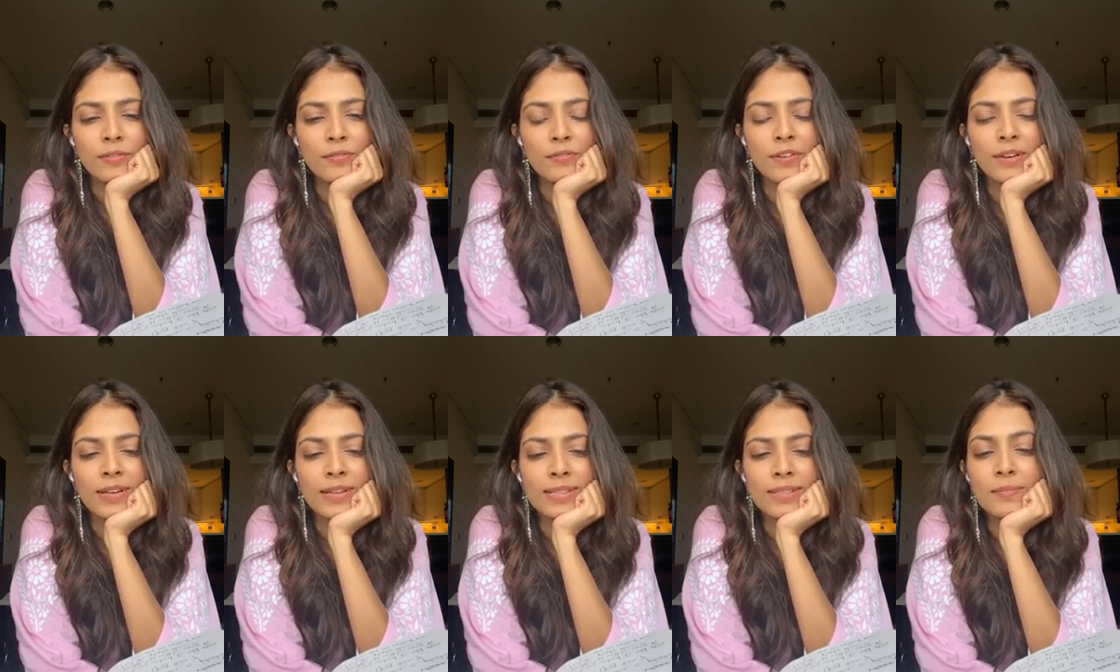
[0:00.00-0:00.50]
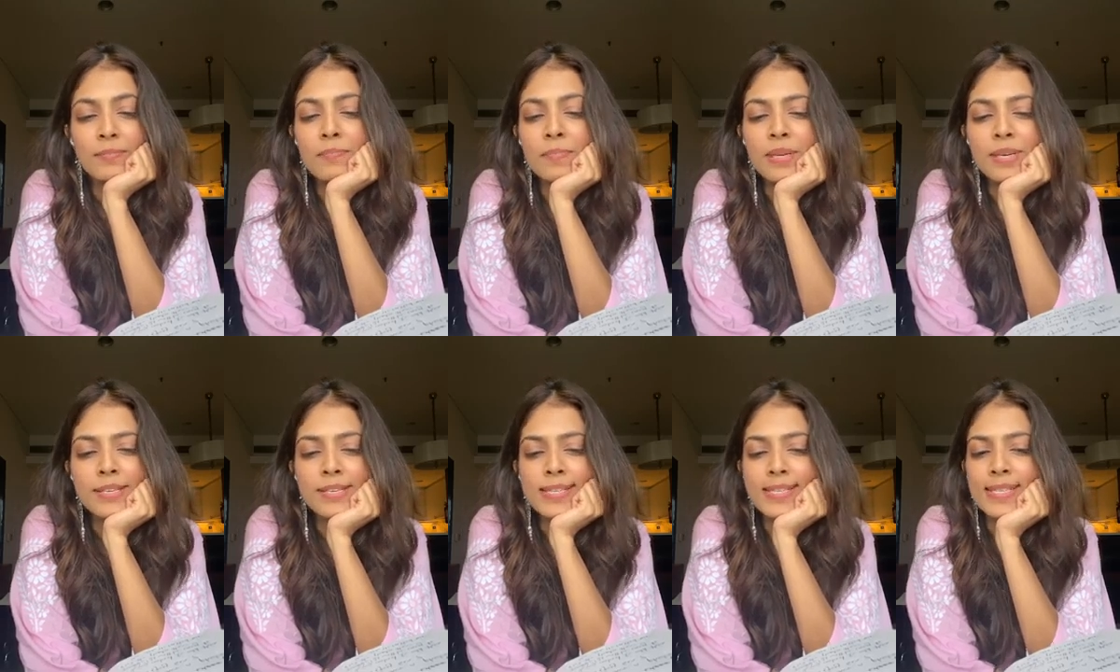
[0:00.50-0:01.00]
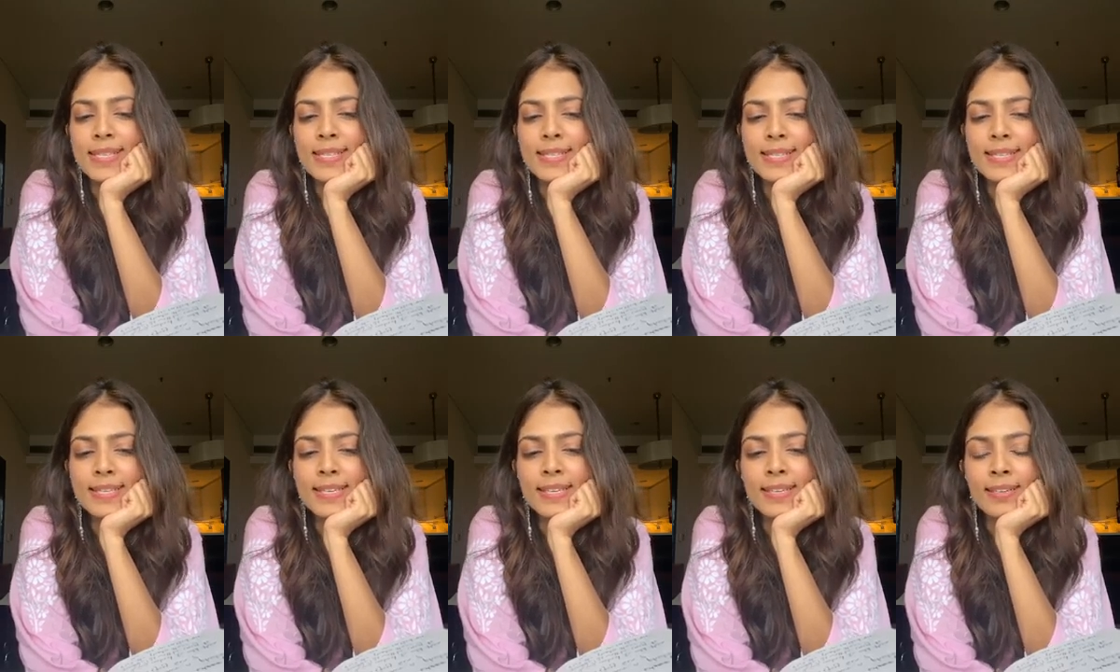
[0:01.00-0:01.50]
it felt
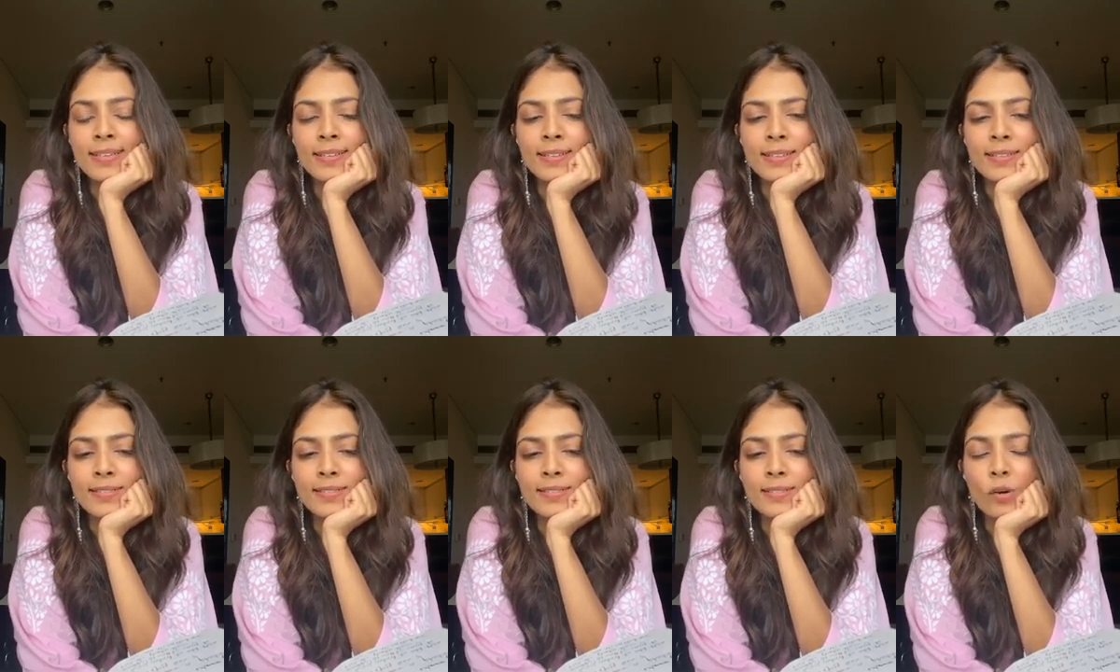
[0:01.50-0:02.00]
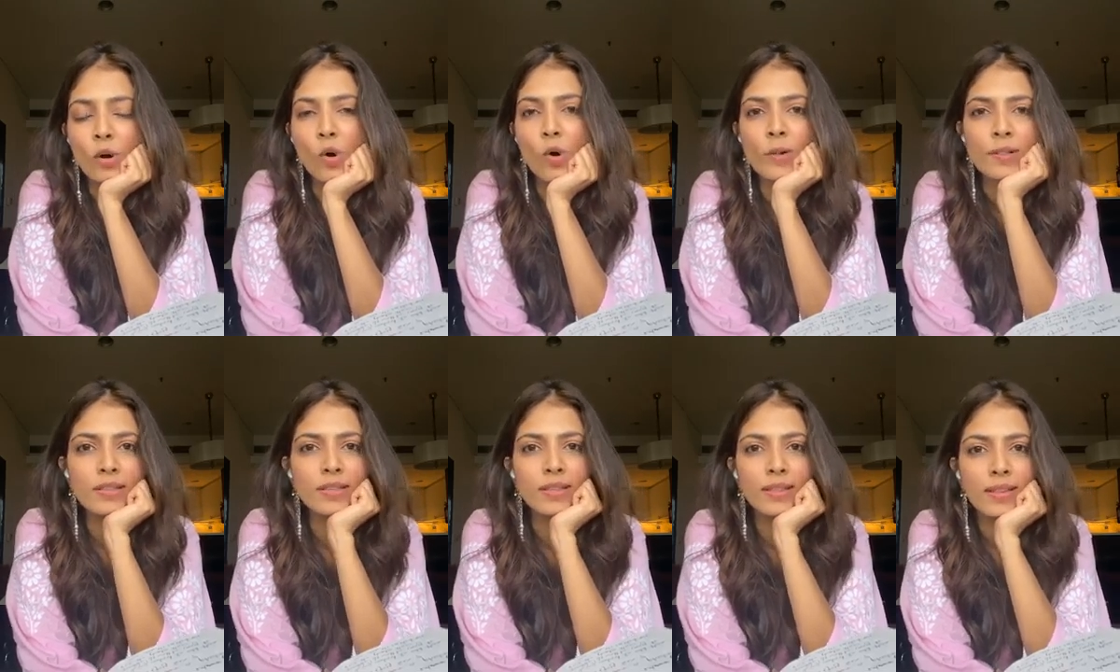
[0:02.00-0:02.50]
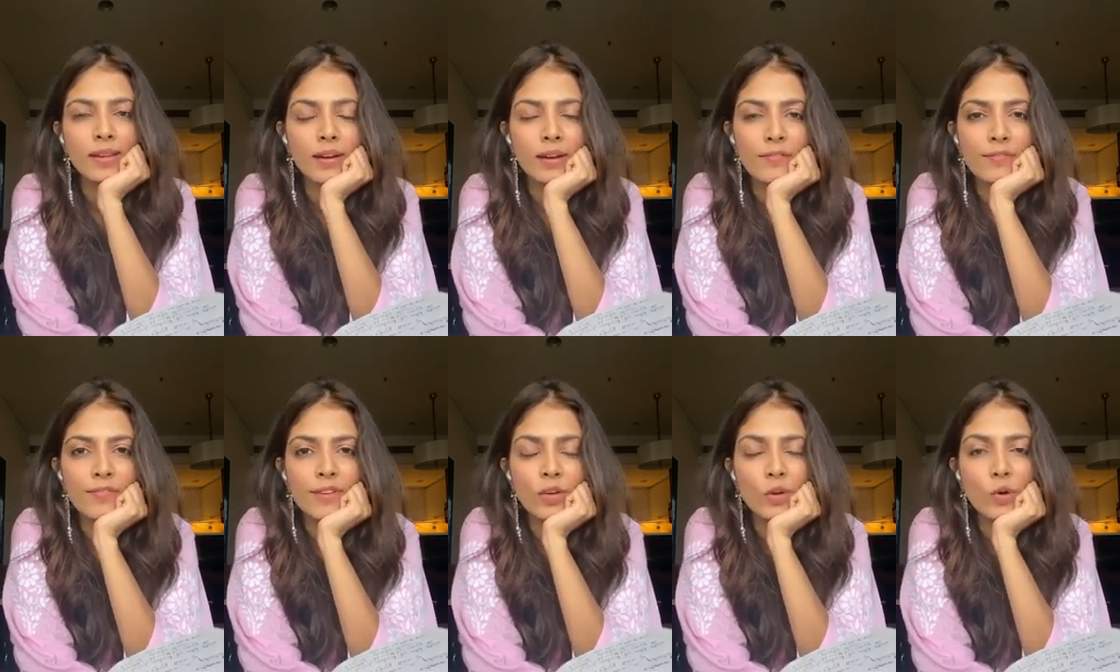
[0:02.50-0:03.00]
amazing seeing all the
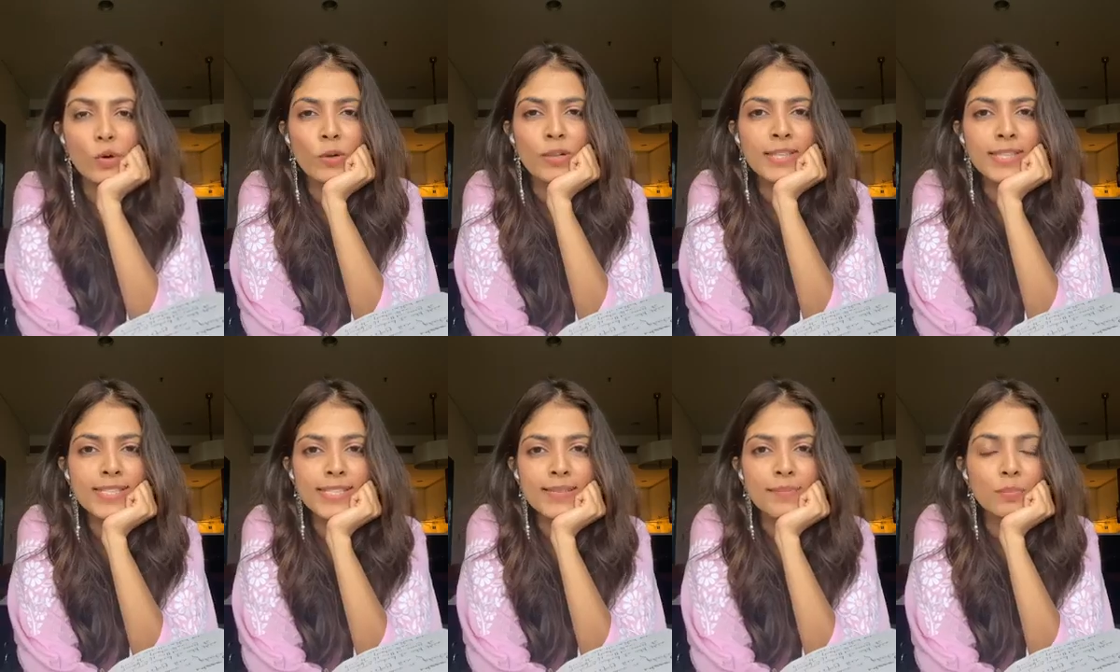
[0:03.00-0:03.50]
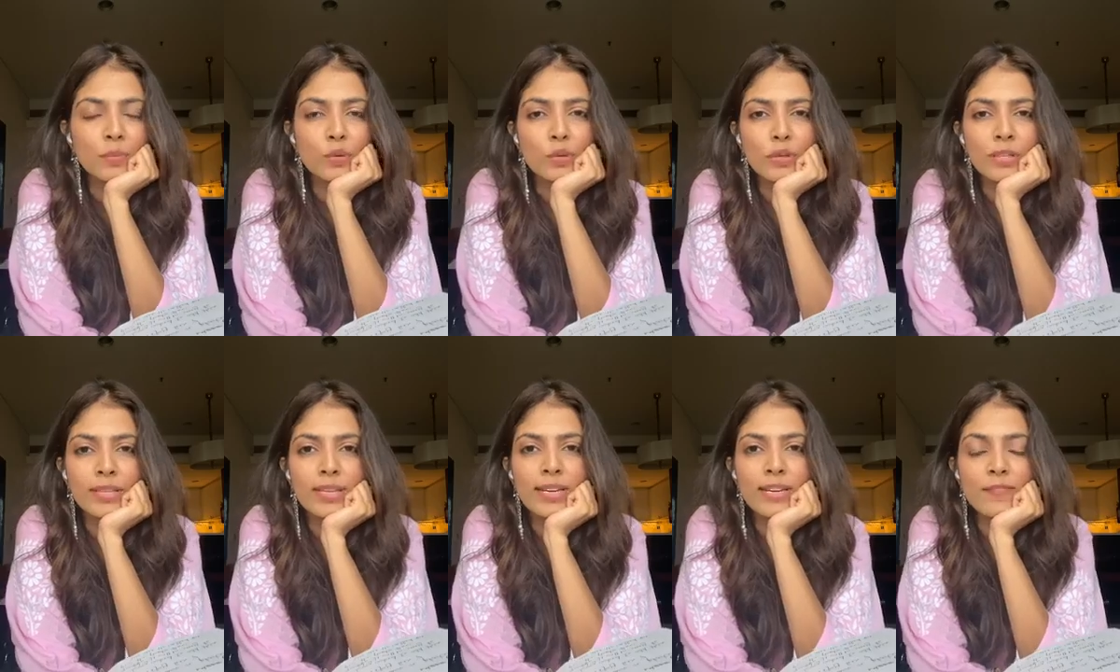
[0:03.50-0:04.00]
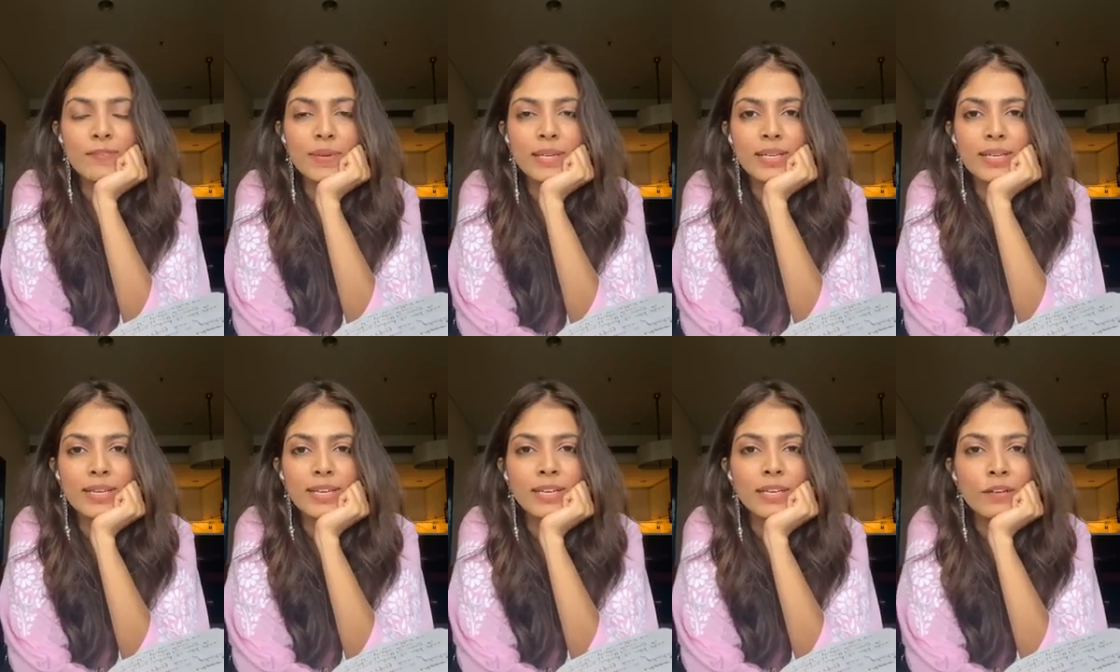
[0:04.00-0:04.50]
love and all the support that I've
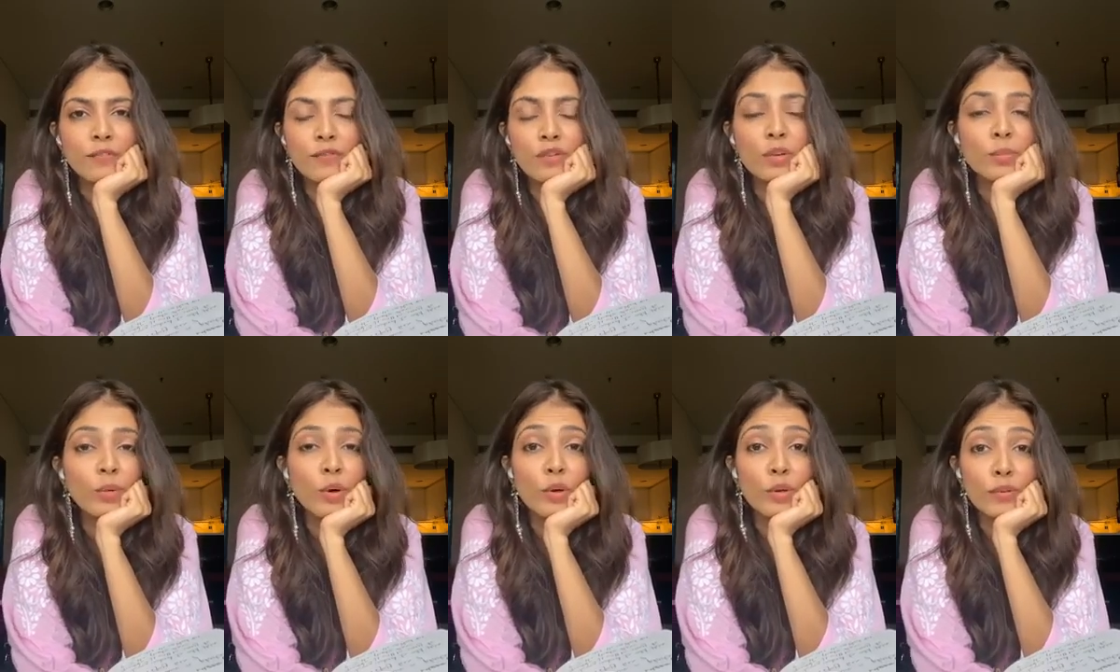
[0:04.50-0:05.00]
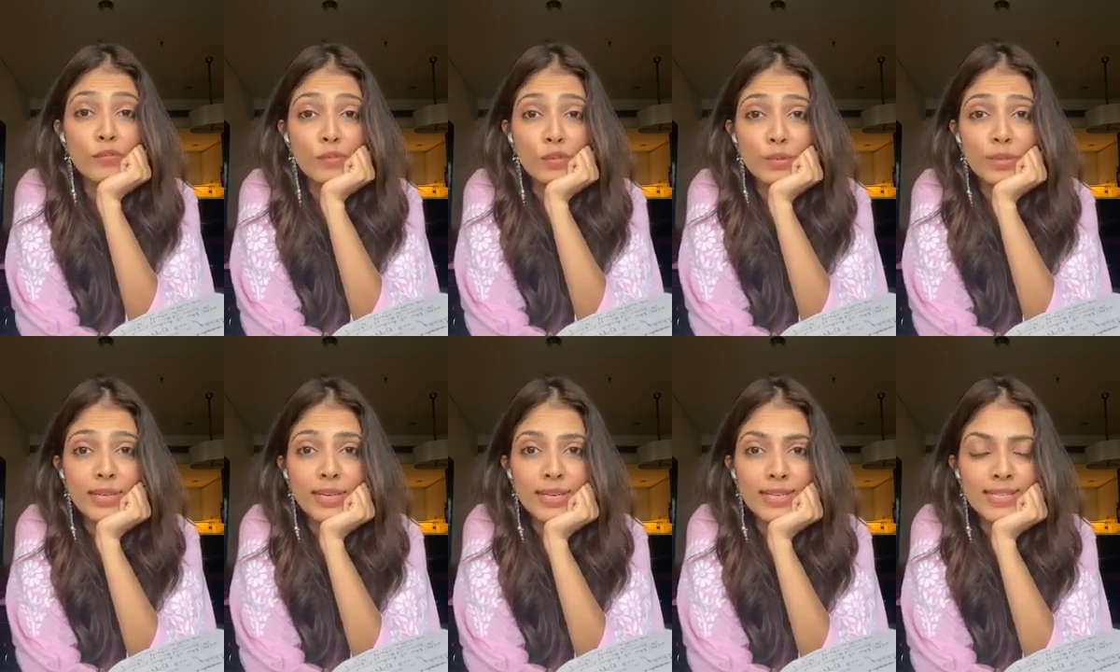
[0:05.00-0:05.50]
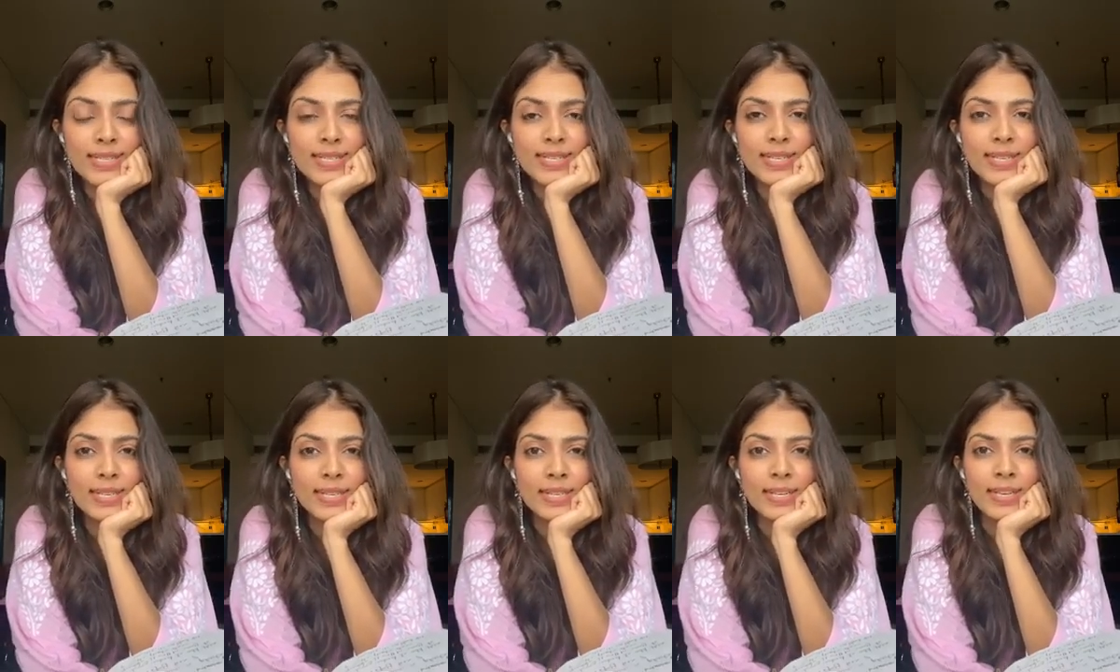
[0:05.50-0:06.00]
been getting from all of you guys,